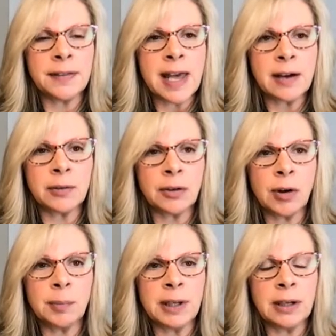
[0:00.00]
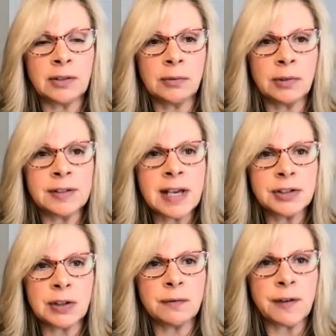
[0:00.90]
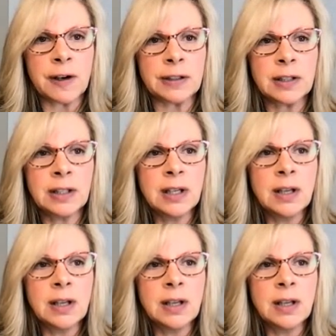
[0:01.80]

and that recruitment and retention fund.